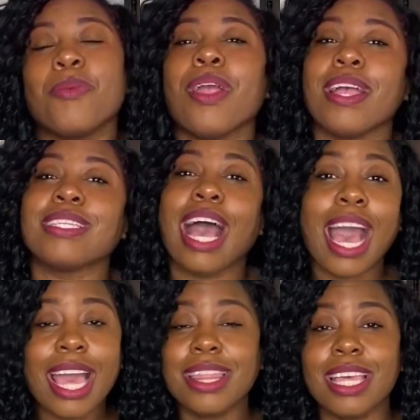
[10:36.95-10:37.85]
Whereas
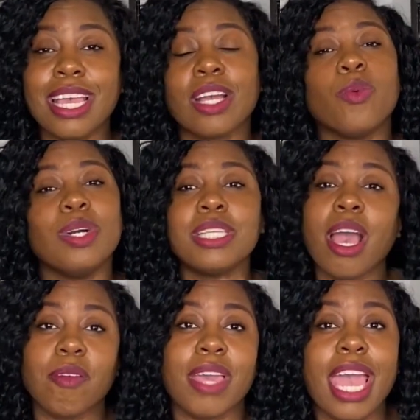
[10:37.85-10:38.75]
I think once I
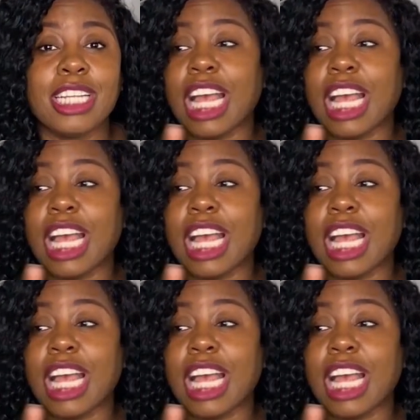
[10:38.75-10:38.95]
have cash,